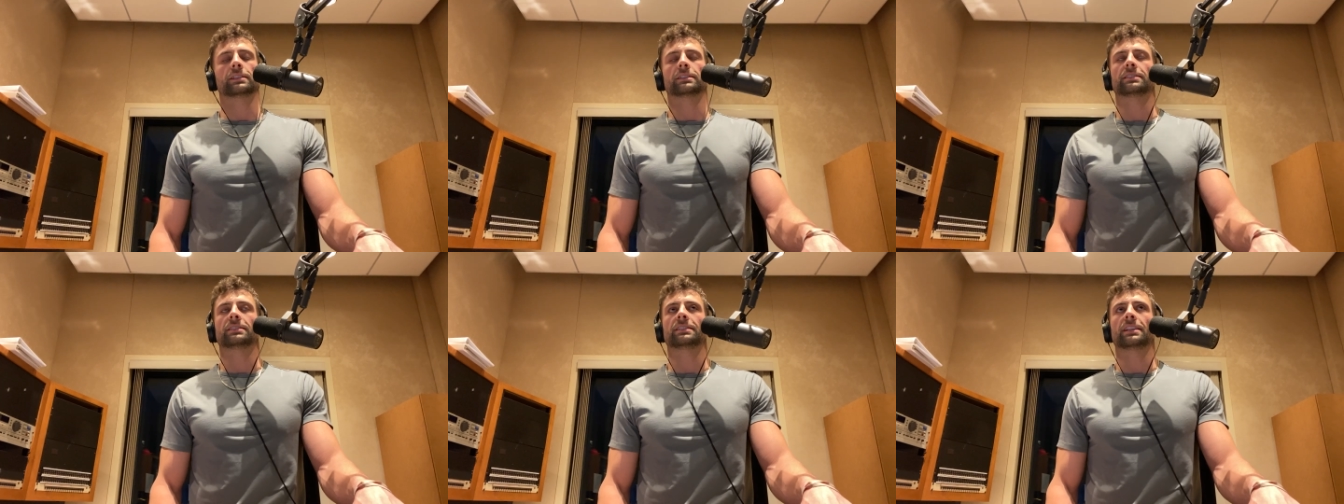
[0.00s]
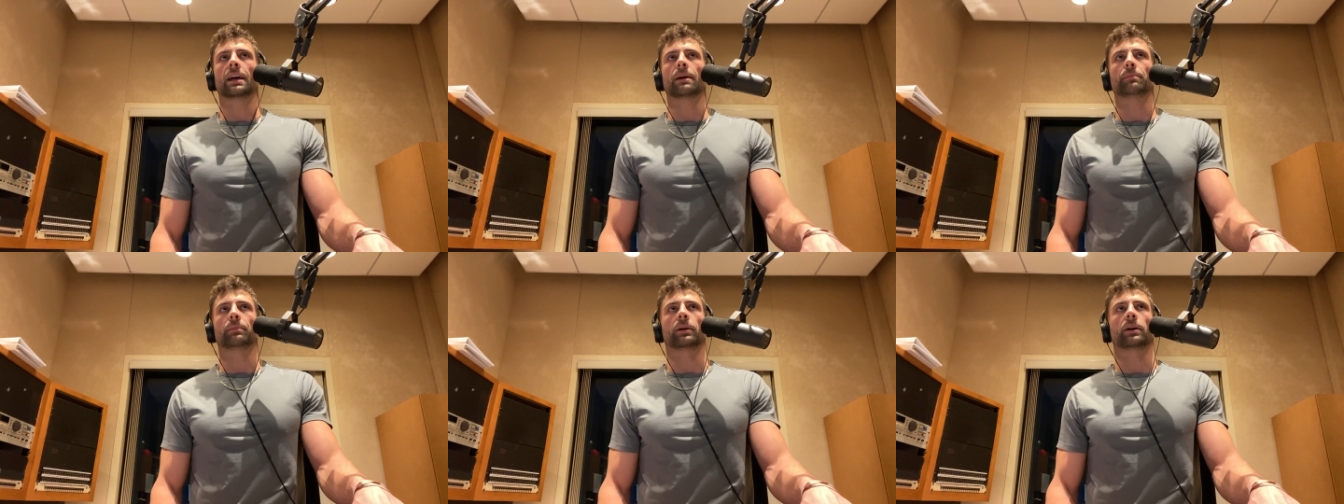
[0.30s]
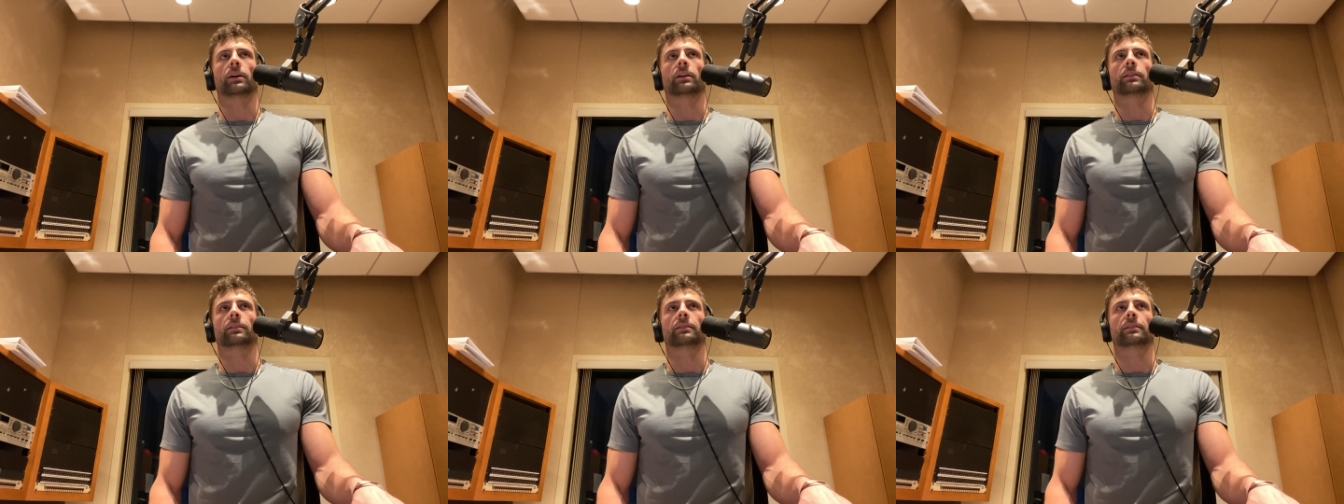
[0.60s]
gonna step
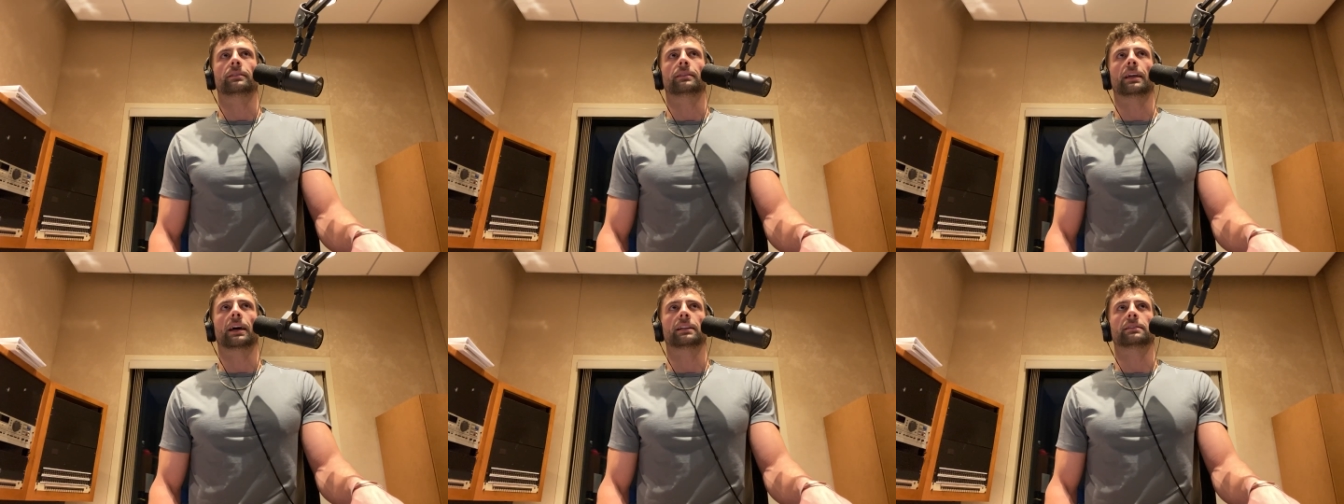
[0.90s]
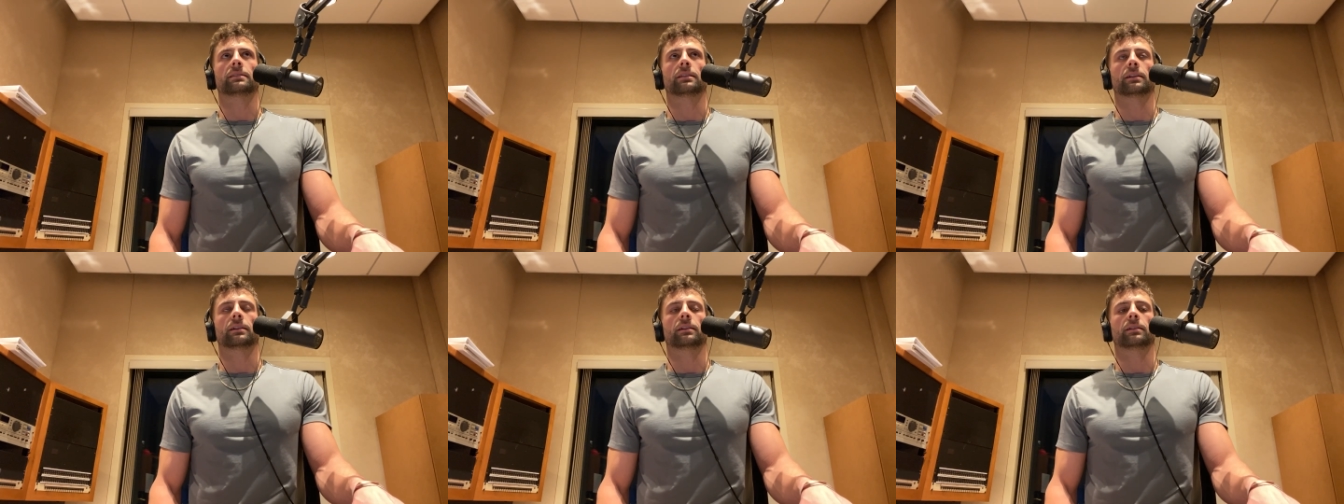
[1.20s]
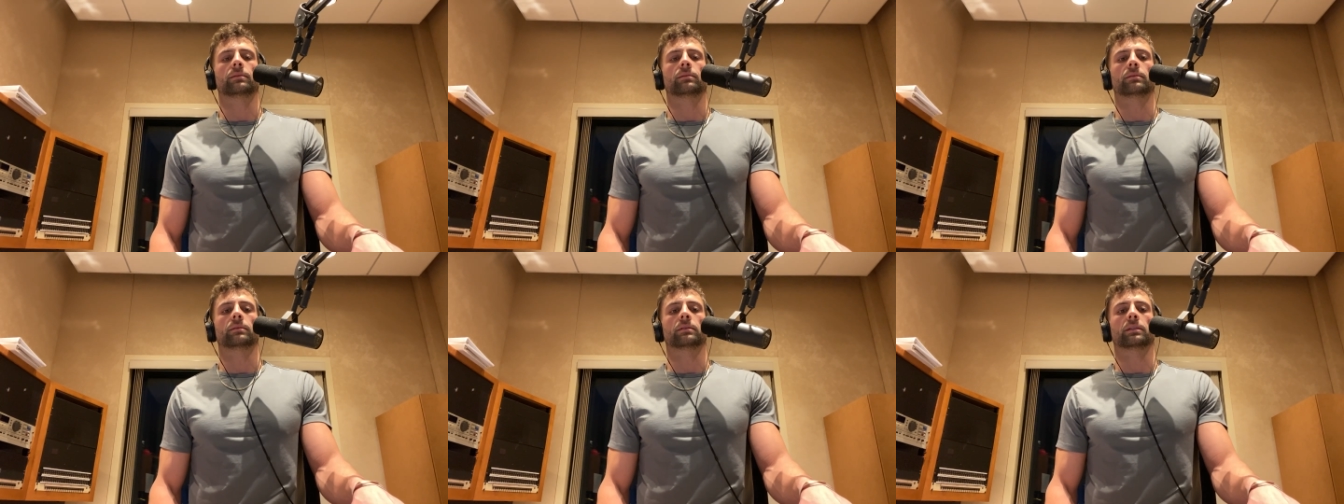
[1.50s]
on that
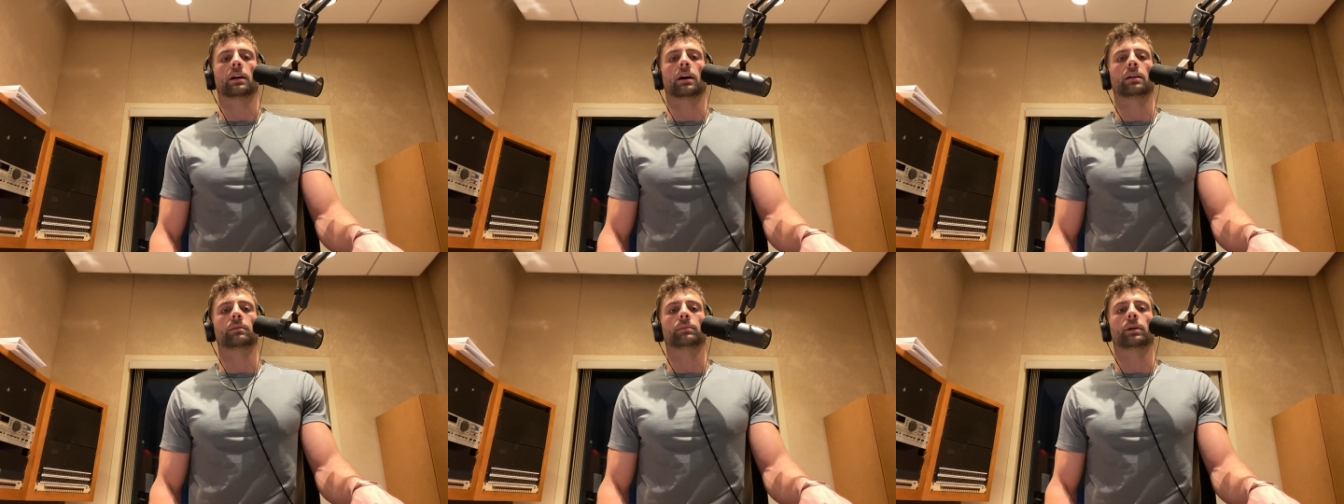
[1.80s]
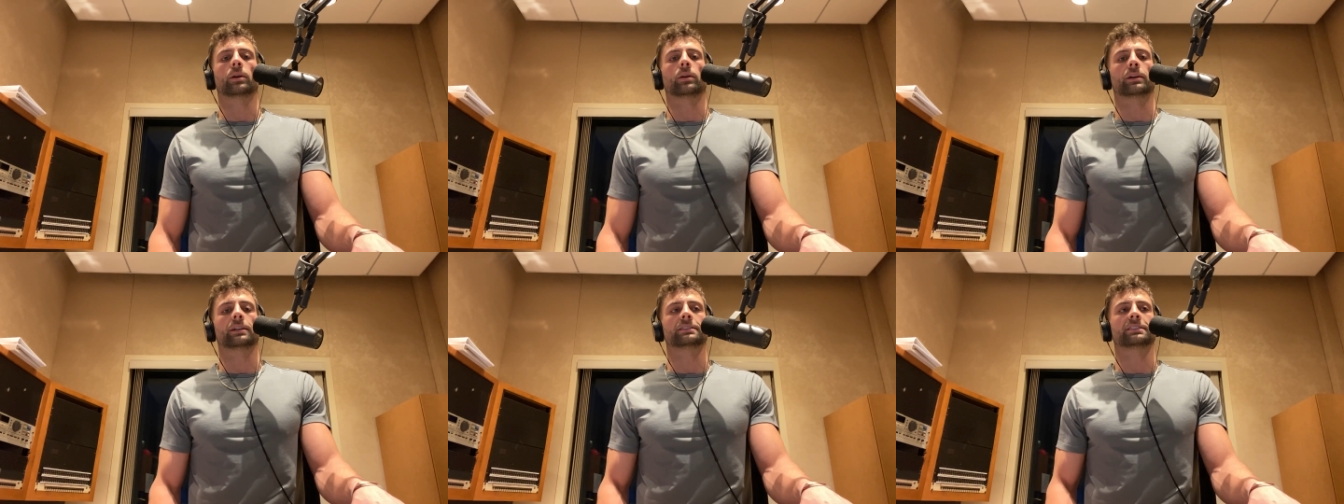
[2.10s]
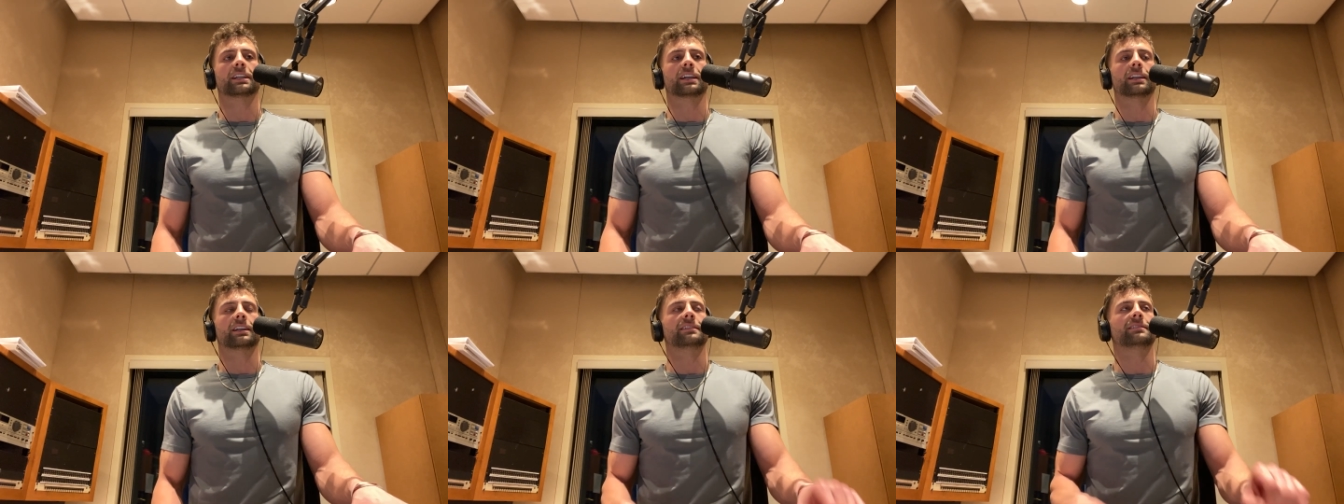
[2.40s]
the lawnmower
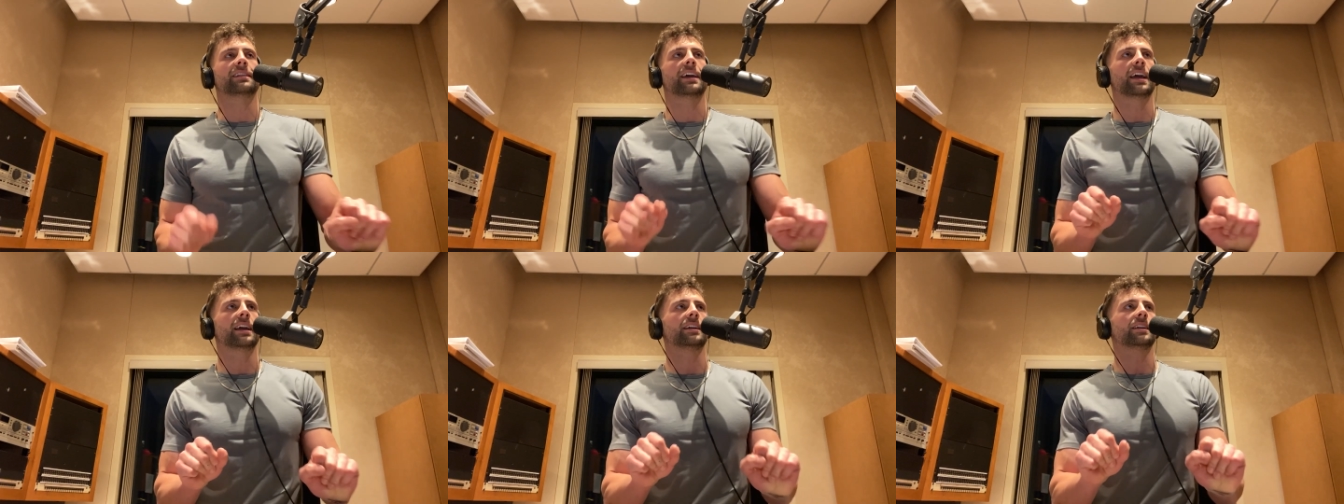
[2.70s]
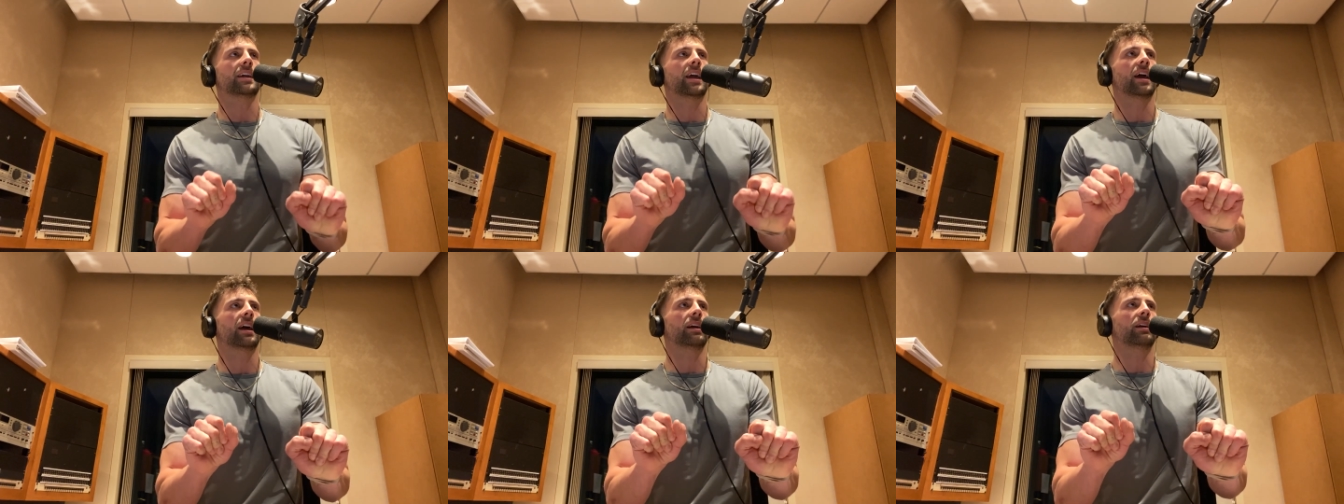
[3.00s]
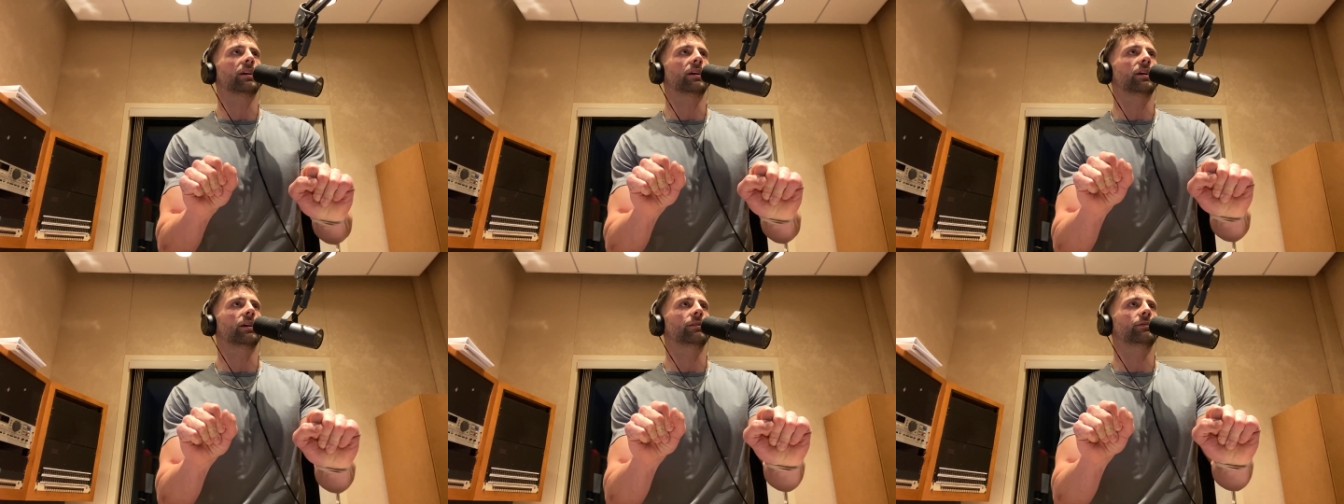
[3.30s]
isn't gonna take
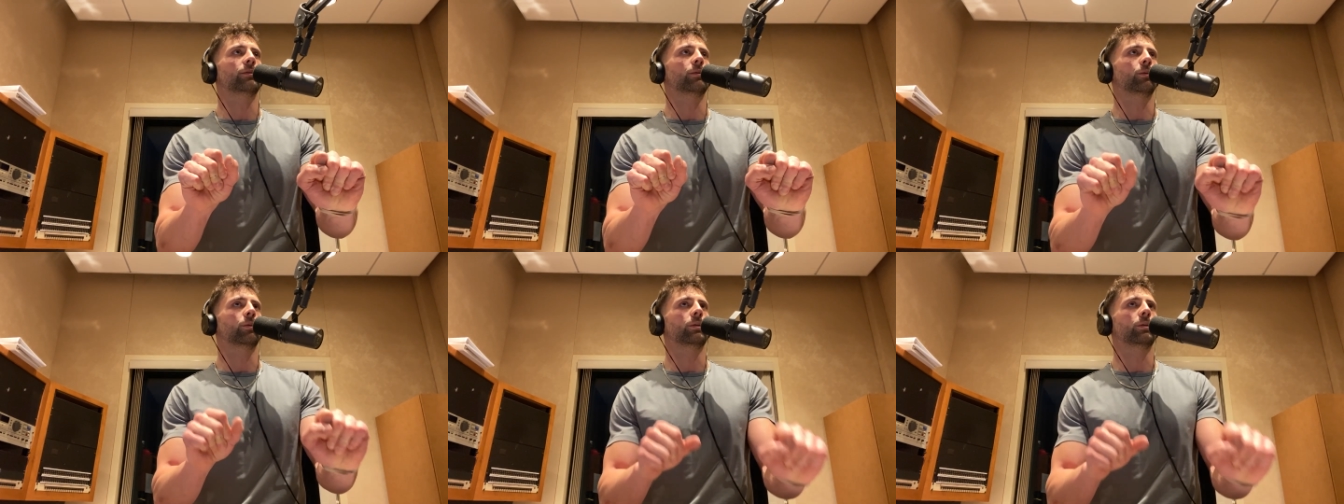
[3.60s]
care of?